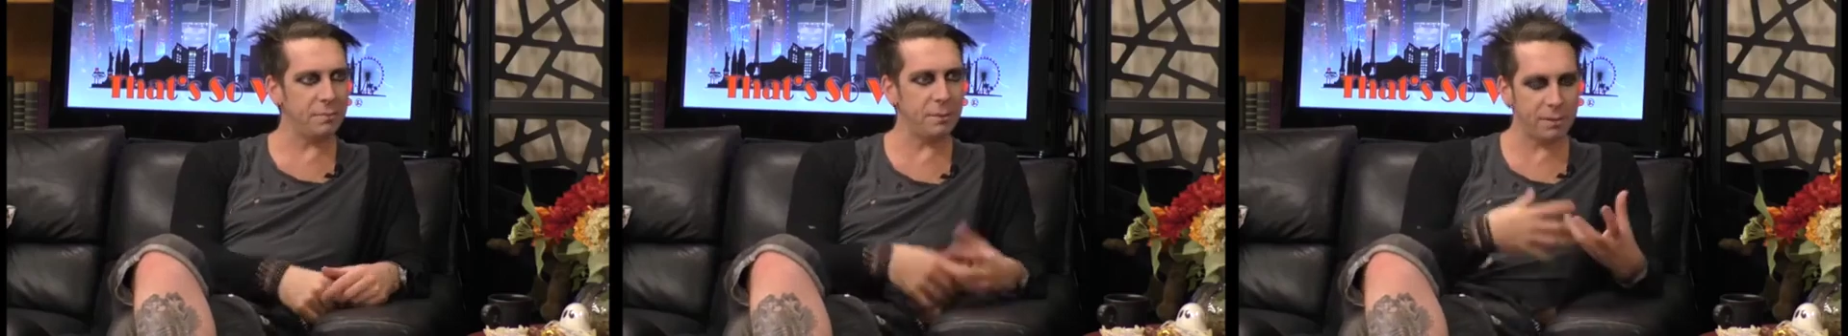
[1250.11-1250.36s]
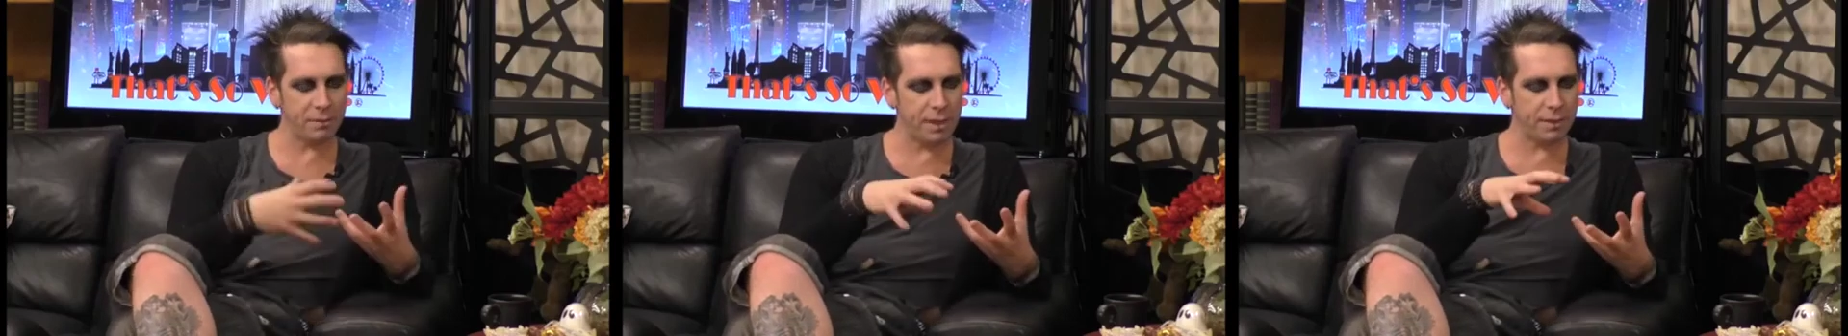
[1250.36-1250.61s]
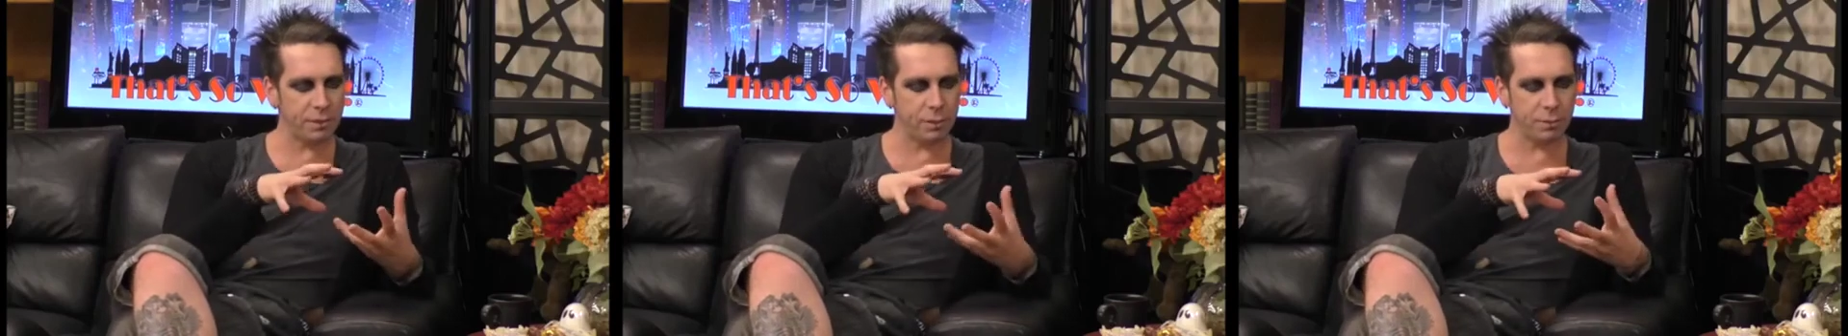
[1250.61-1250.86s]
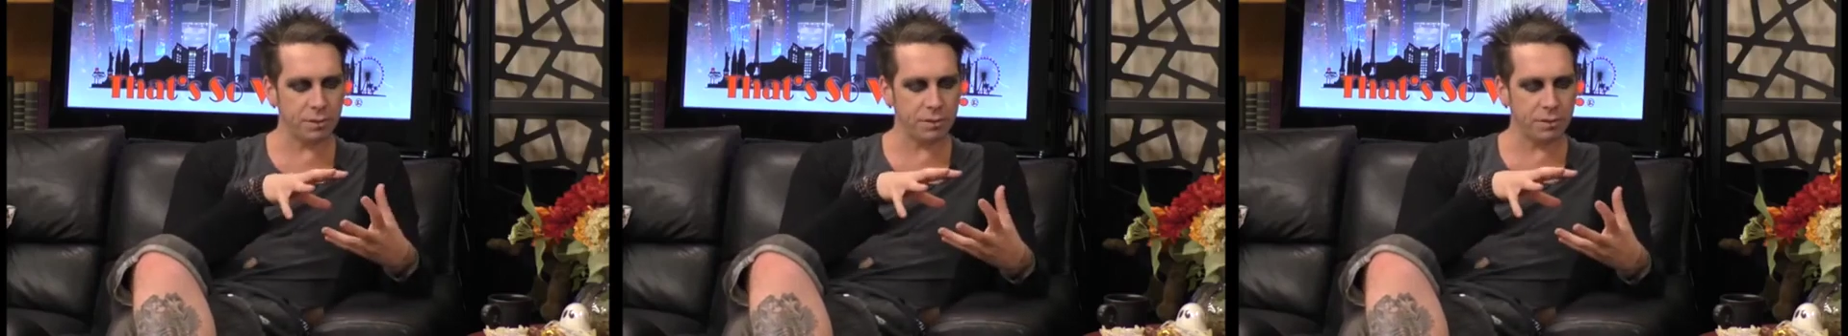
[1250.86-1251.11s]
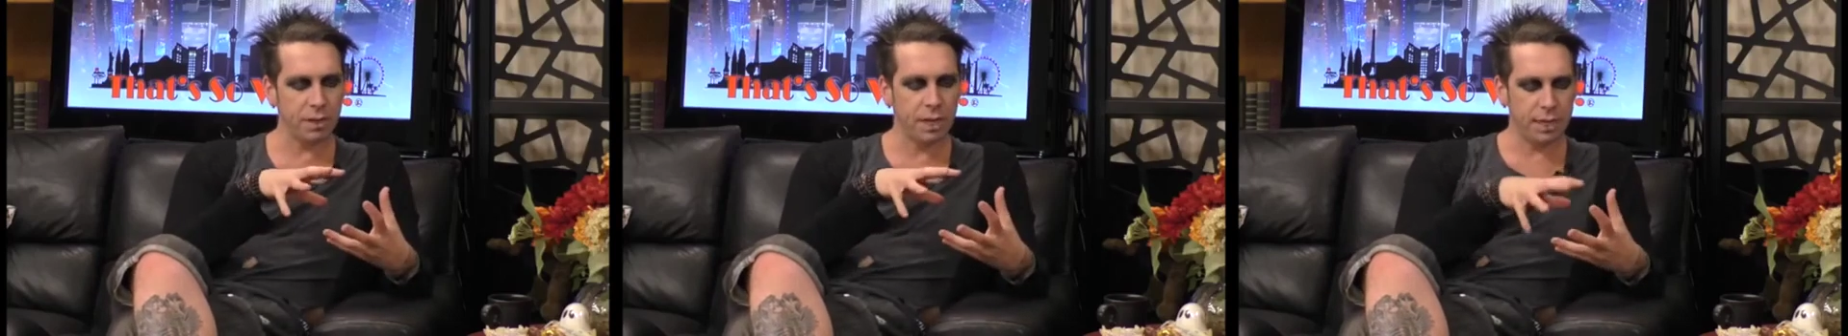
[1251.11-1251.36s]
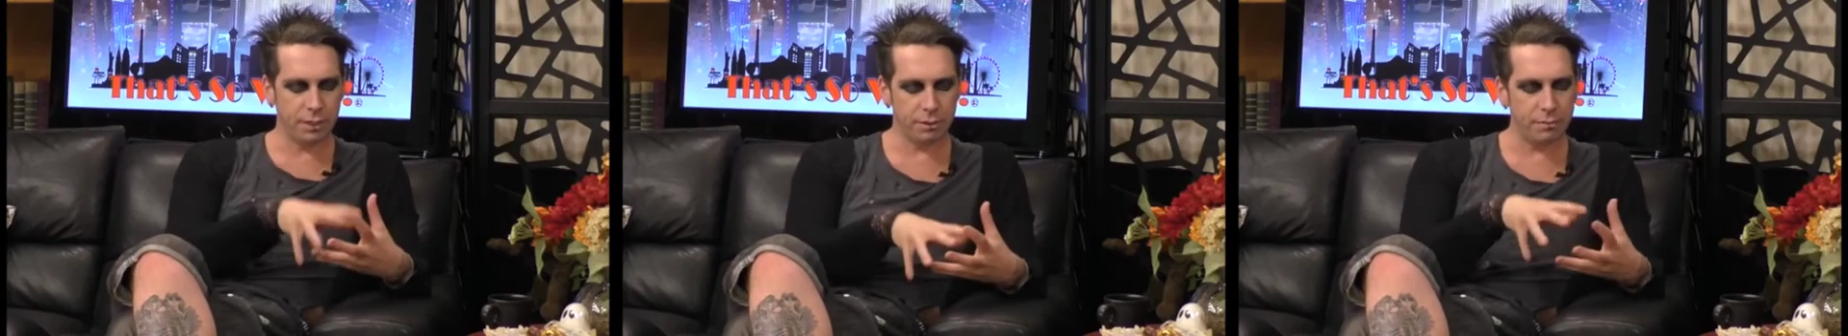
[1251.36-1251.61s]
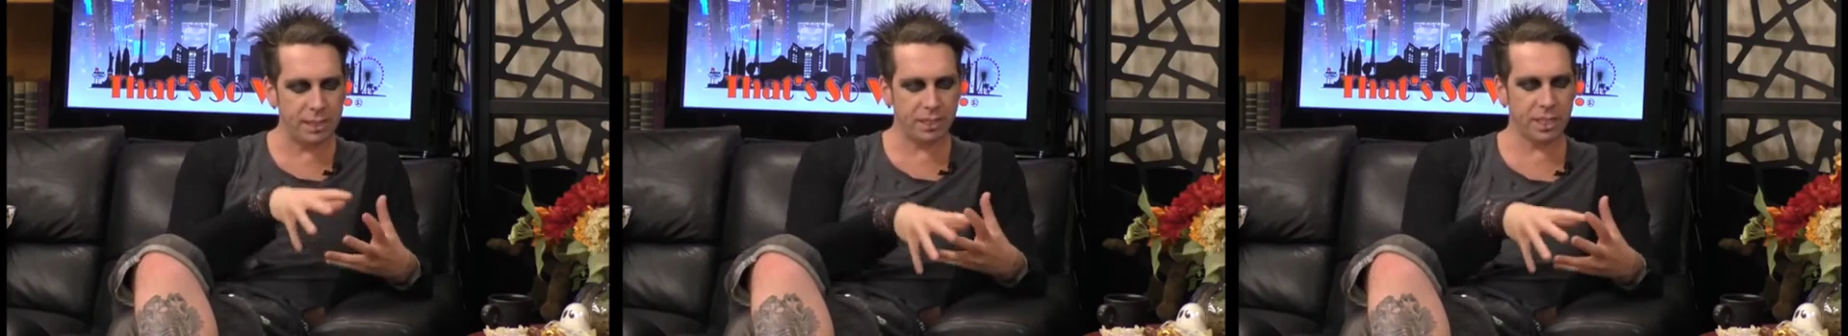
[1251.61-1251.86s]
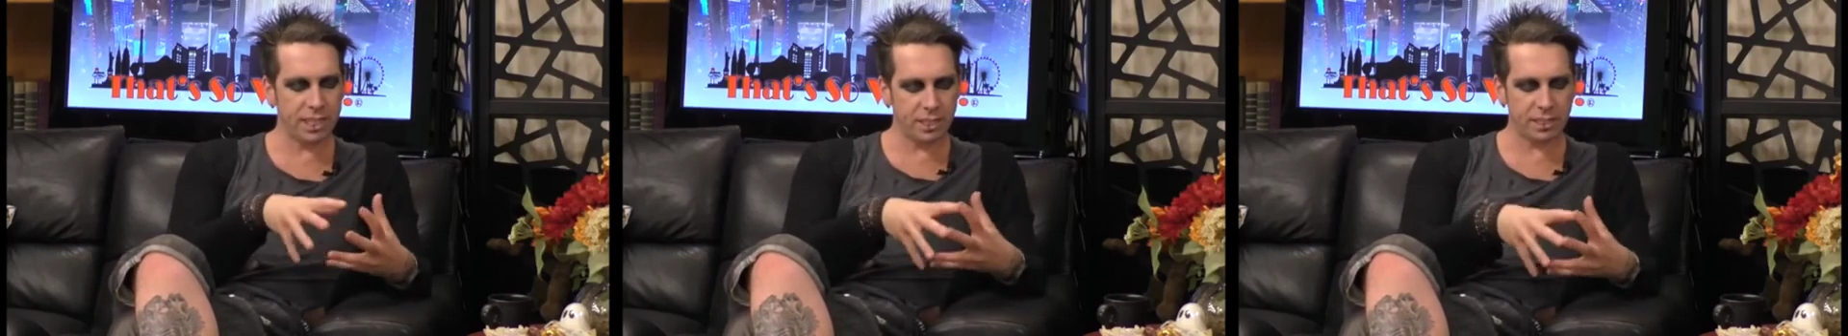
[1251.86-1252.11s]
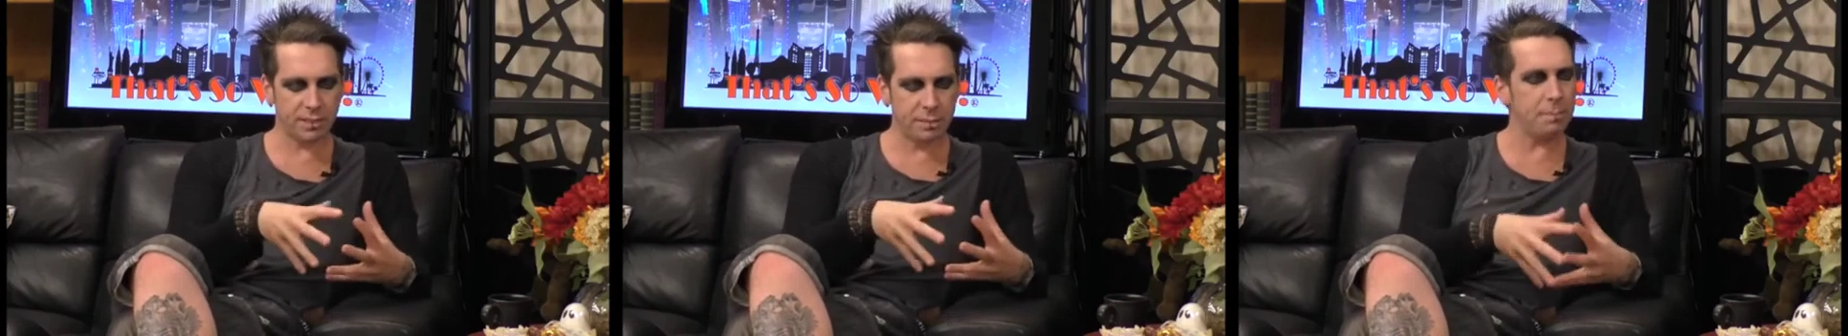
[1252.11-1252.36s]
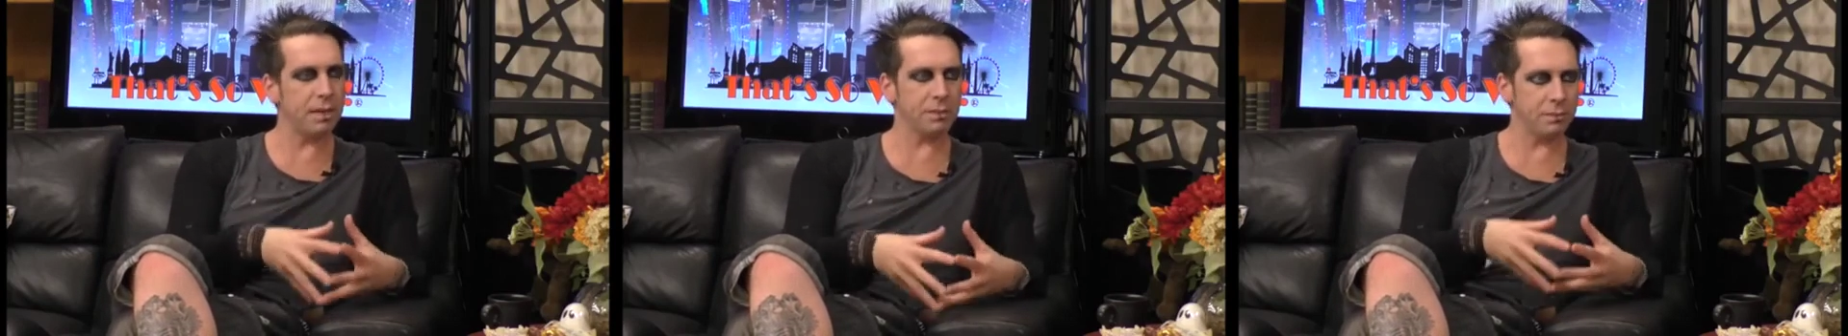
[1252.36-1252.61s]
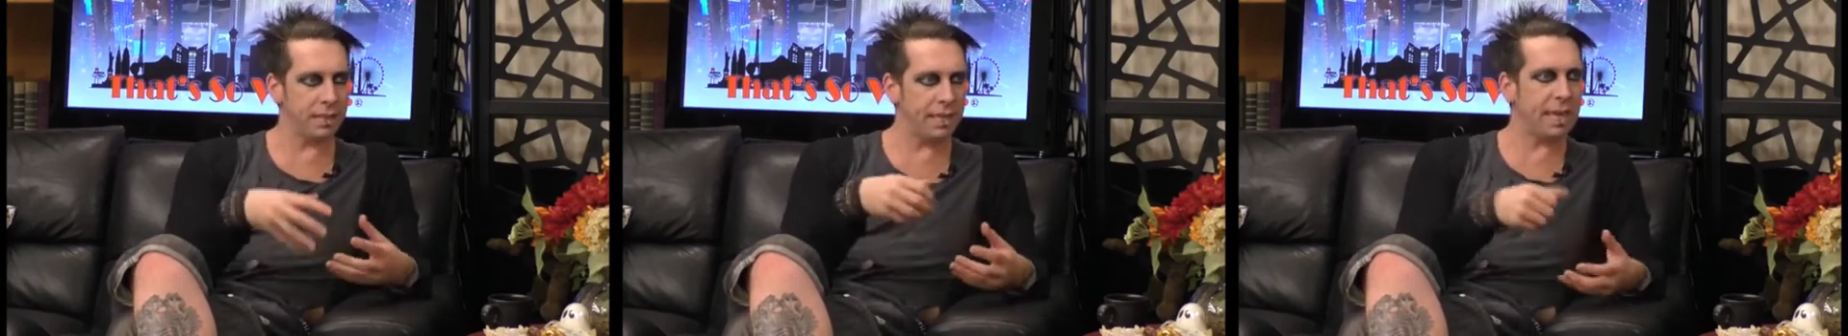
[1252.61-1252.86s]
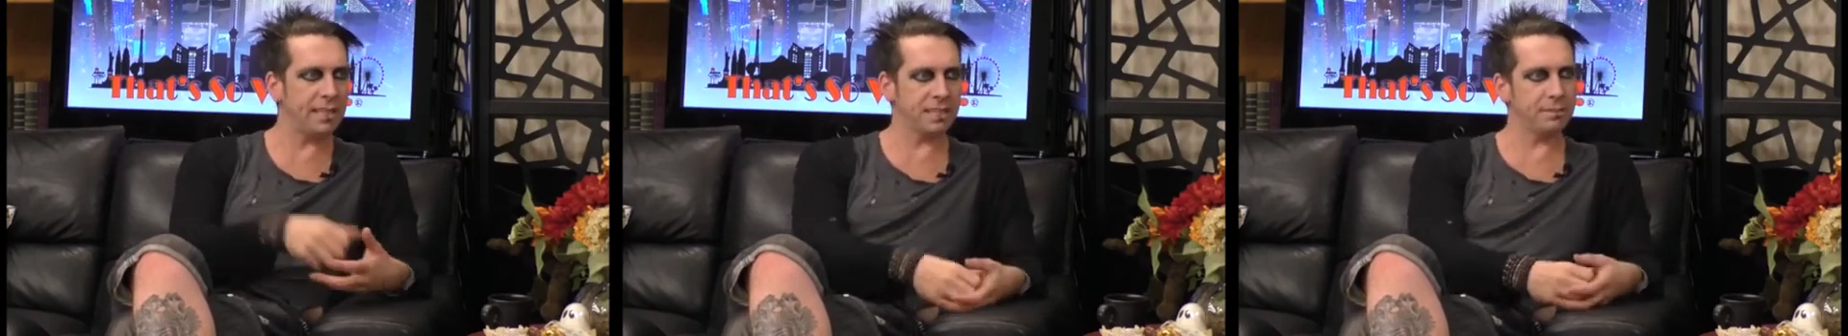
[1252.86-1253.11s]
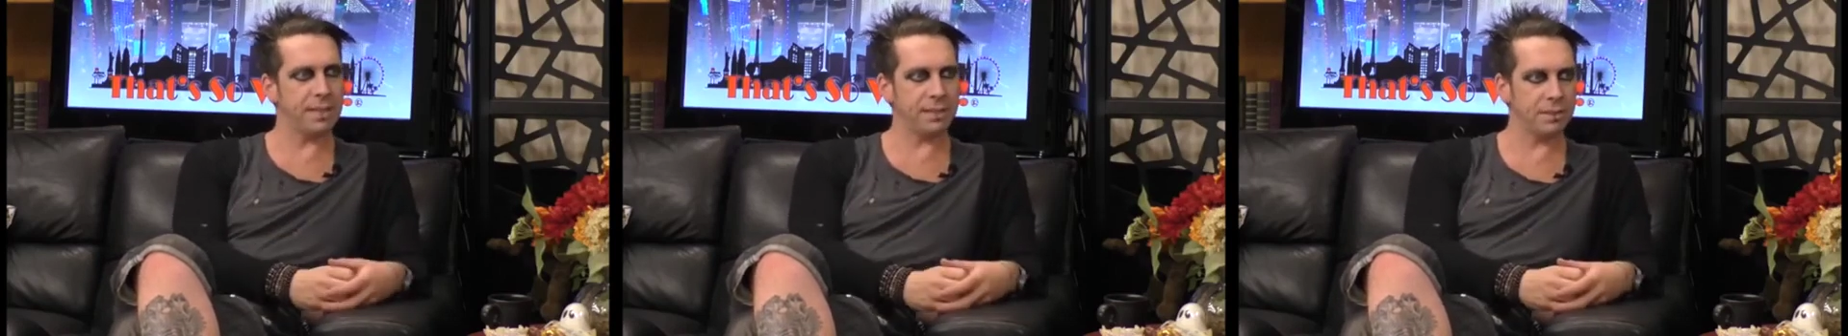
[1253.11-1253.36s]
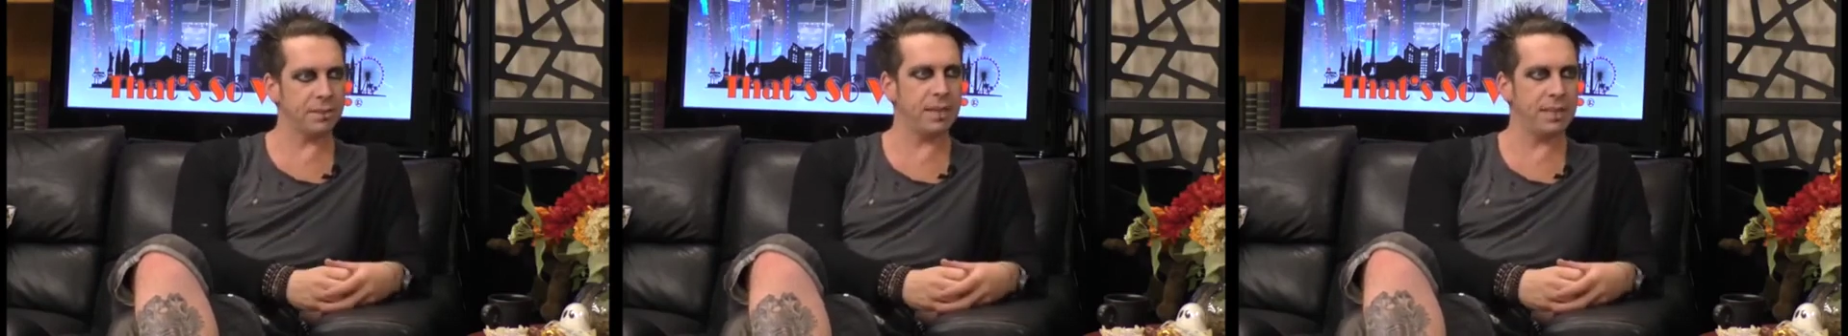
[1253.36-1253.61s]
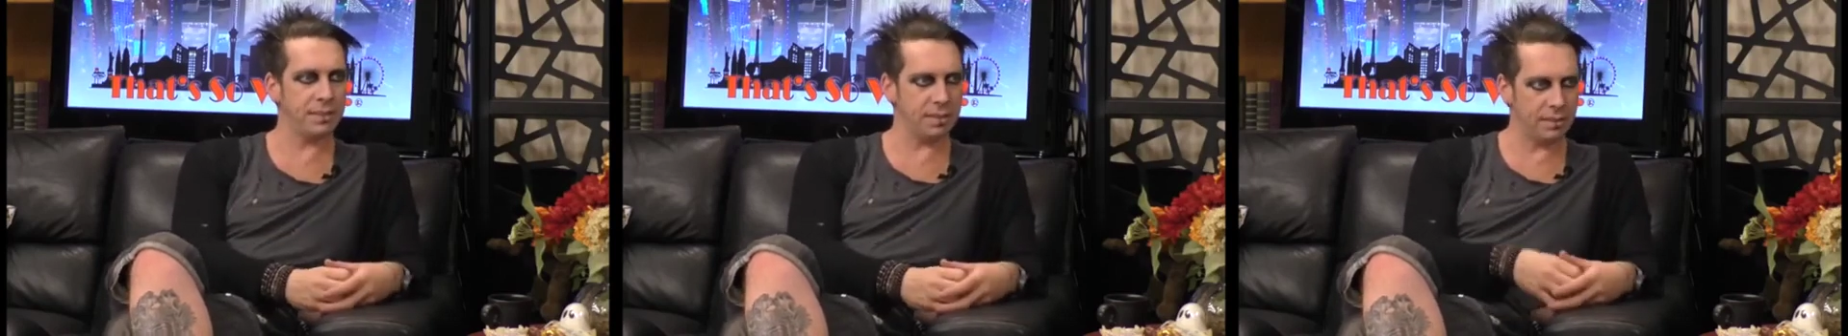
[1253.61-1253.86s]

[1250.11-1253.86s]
I'm a big fan of you. Also, your imagination is a muscle that has to be exercised.